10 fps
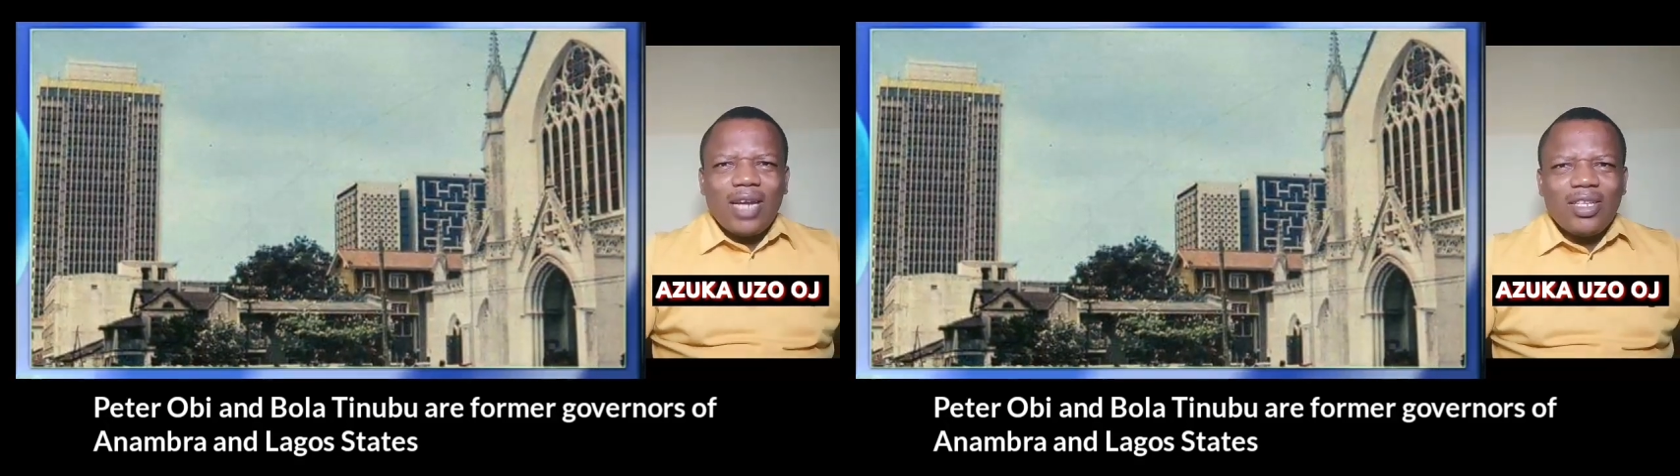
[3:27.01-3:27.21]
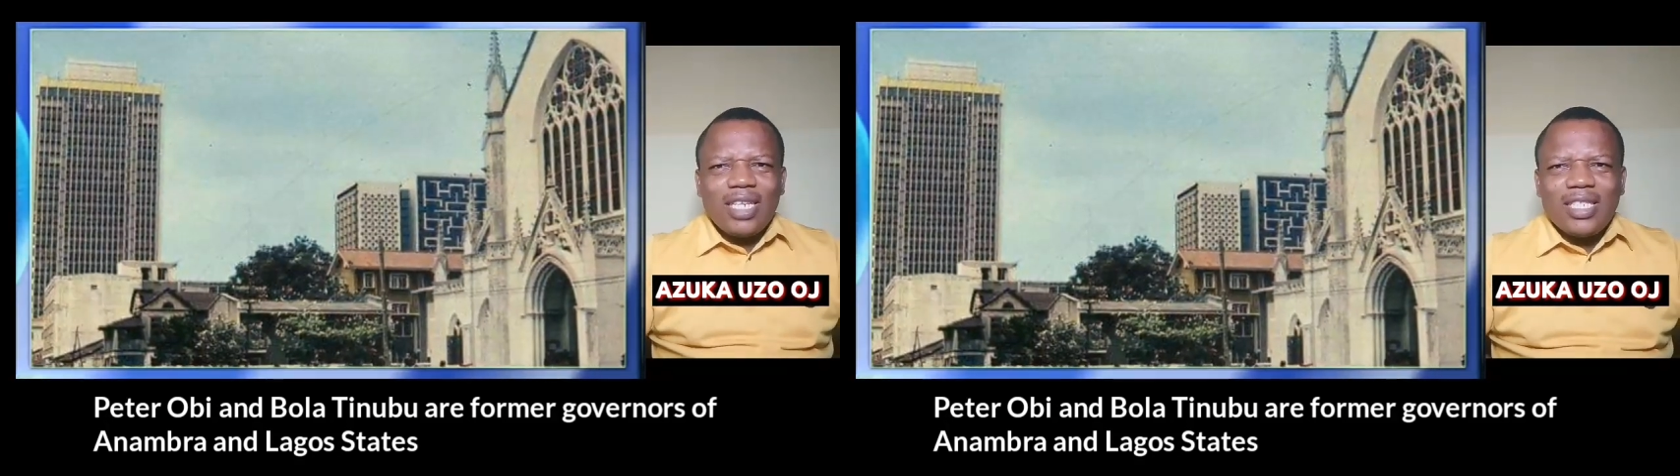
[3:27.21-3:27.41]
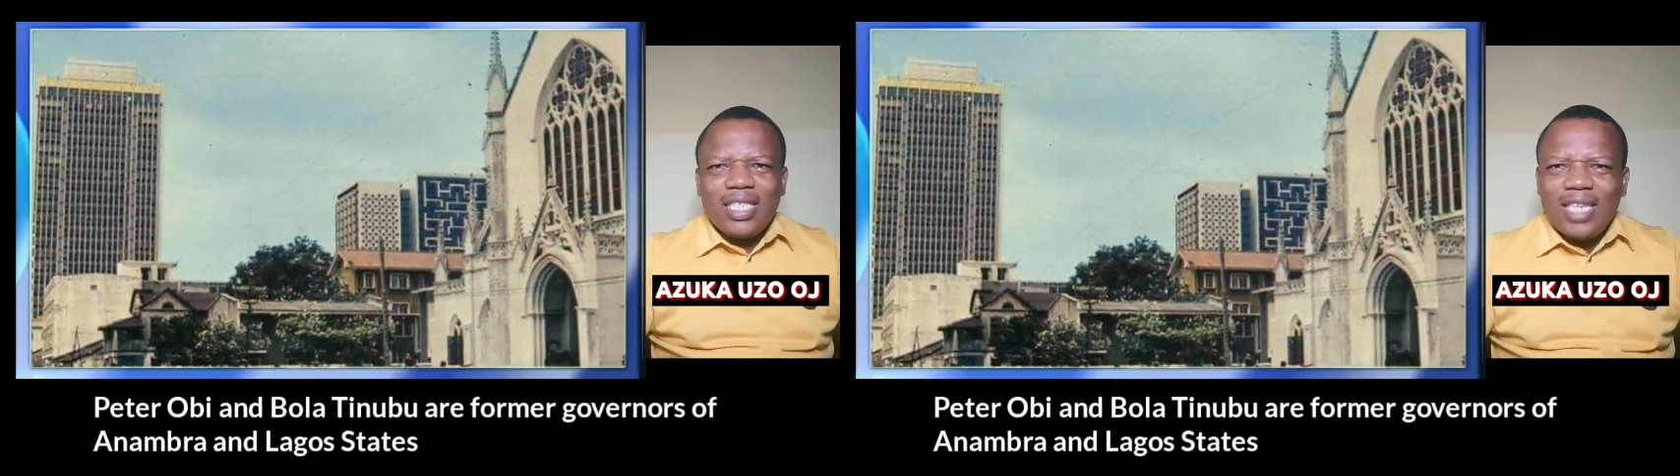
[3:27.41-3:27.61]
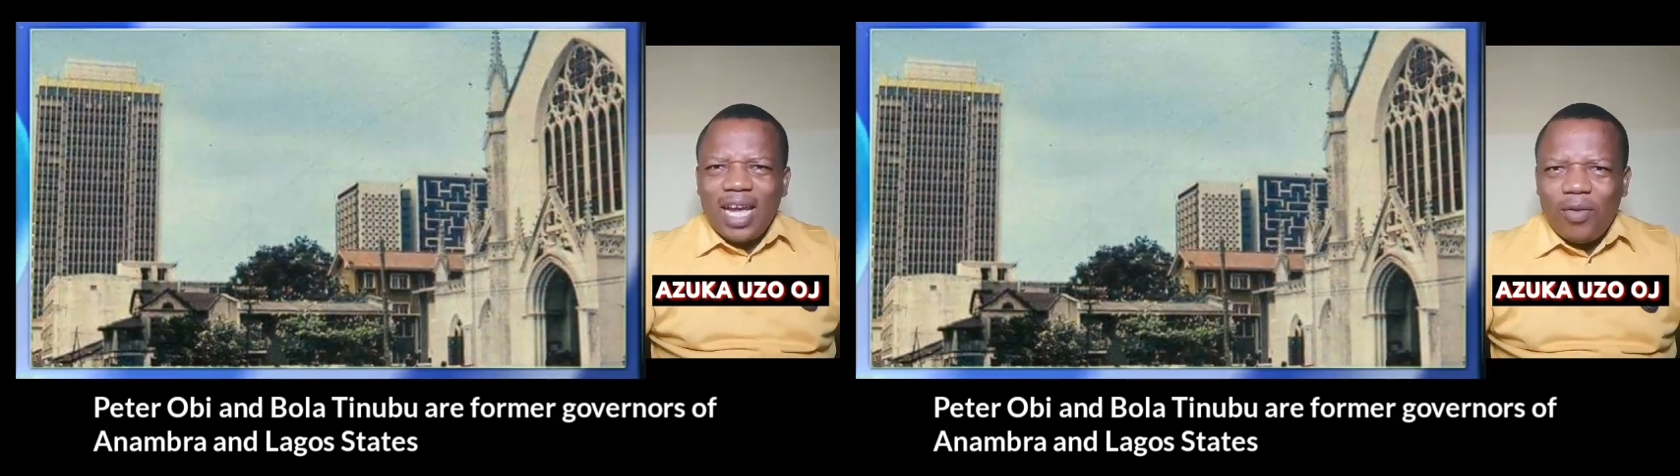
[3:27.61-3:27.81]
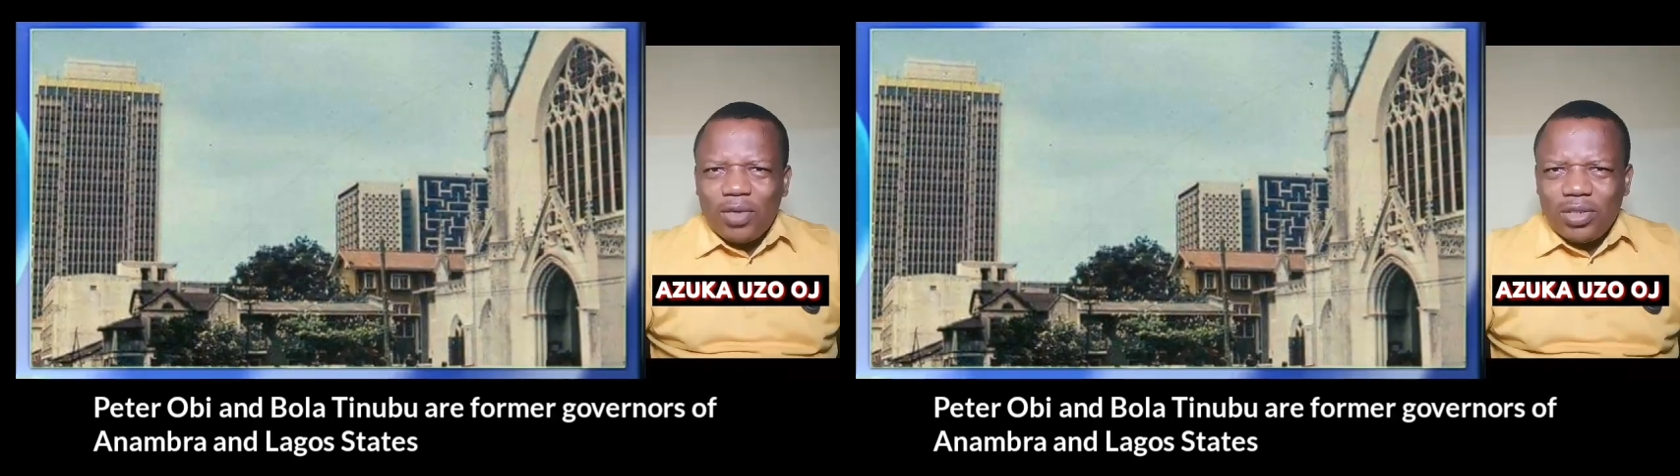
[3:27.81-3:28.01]
Another thing
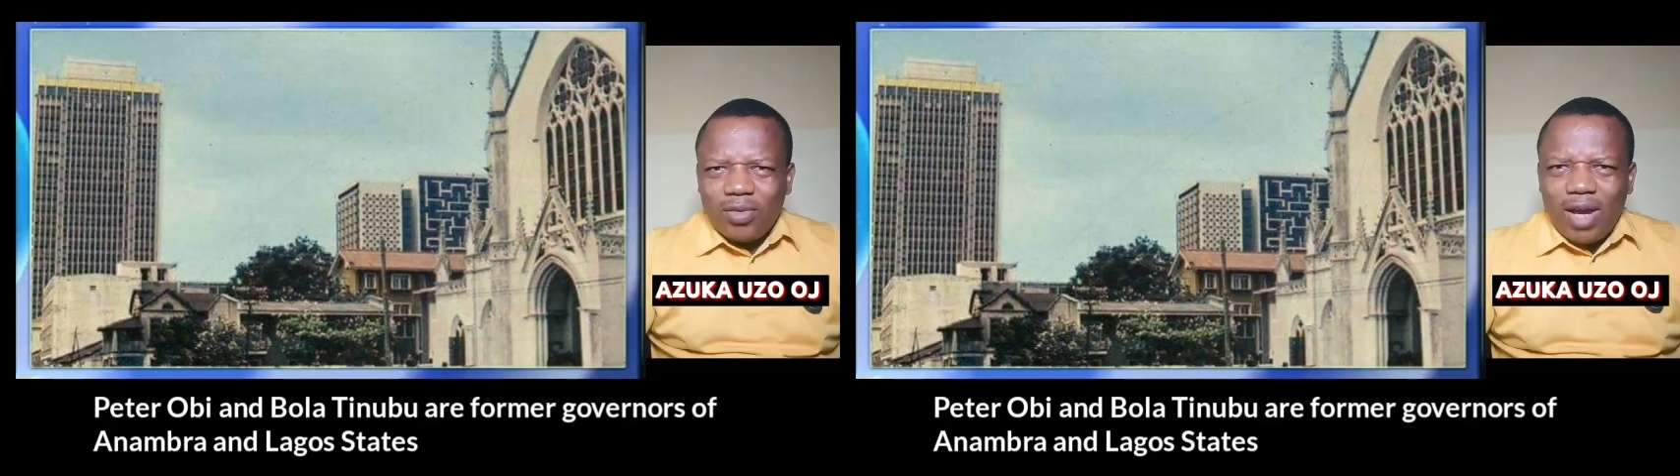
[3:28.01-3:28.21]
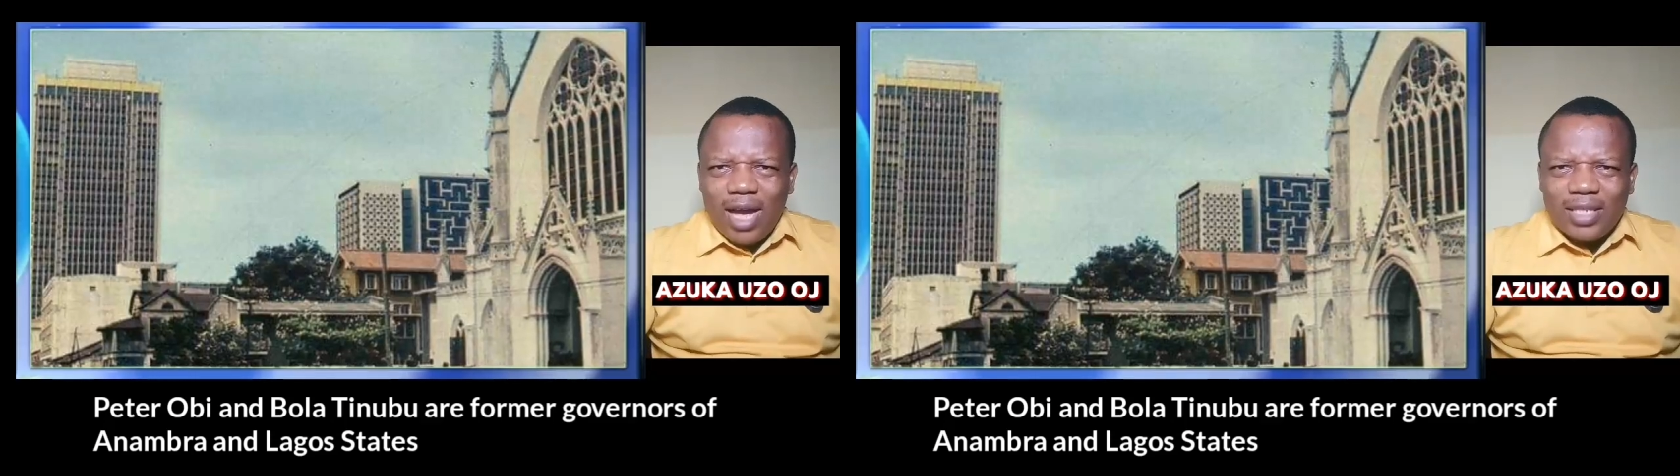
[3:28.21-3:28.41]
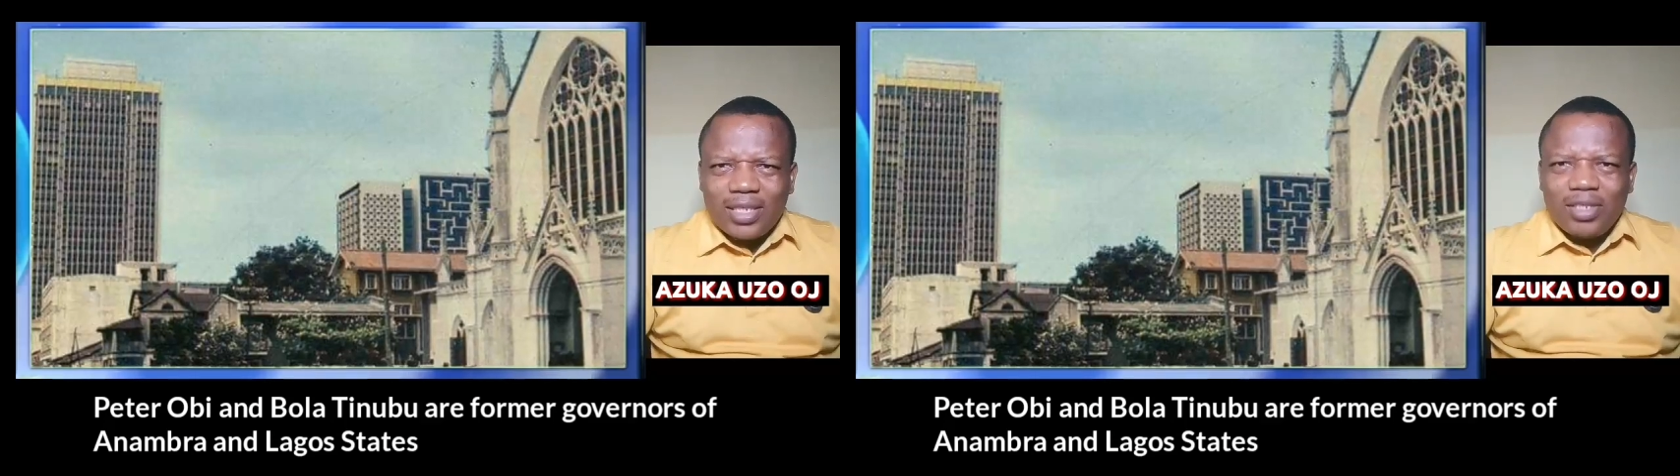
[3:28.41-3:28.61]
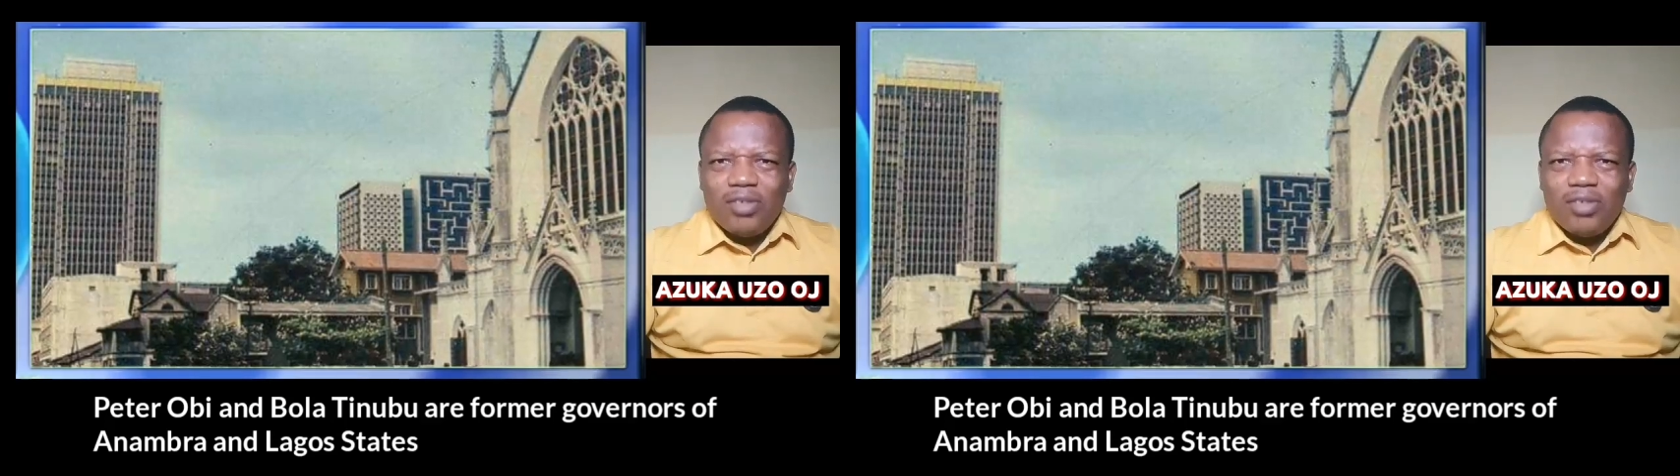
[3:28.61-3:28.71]
I want to ask